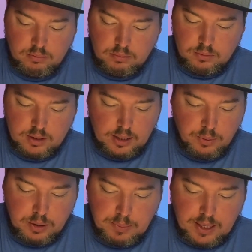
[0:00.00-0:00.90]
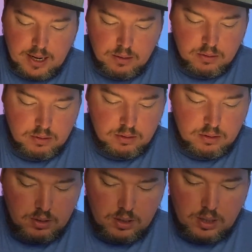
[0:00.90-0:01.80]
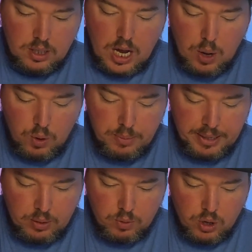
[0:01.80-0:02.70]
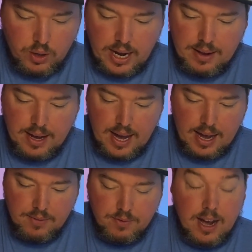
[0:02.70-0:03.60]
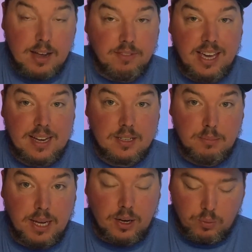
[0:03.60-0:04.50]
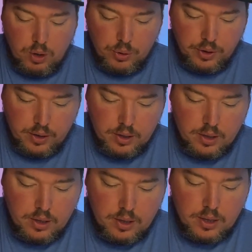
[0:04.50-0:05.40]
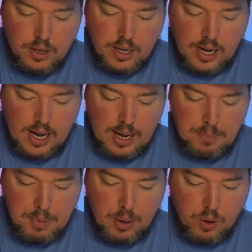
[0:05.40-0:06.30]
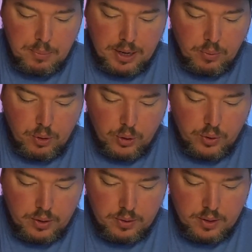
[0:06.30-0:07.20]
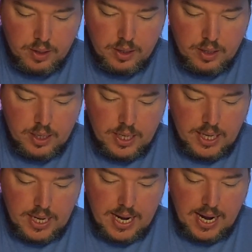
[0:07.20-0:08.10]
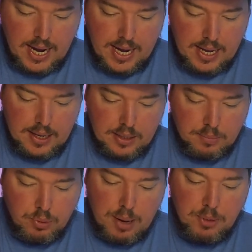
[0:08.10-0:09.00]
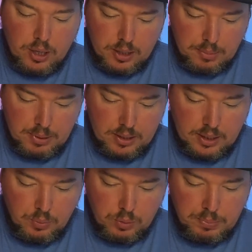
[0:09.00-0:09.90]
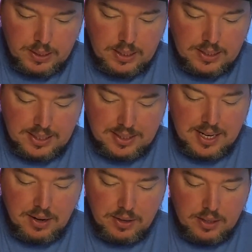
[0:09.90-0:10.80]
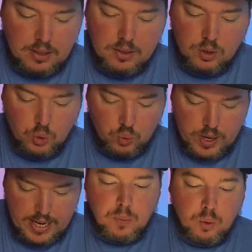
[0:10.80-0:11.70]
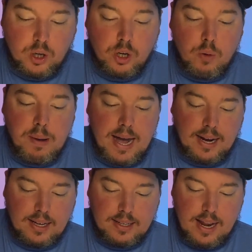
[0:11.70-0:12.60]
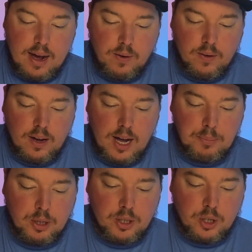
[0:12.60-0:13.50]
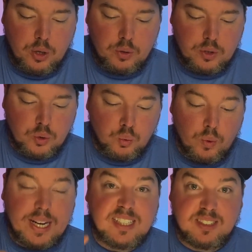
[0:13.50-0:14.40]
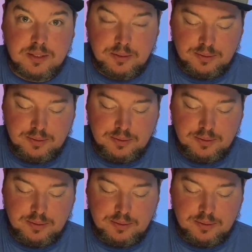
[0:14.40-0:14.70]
Stick with me now. I want to make a rogue. I have yet to make a rogue, but I want to make a rogue. And primary ability will be dexterity. Great. We're going to go back now. I'm going to go to race.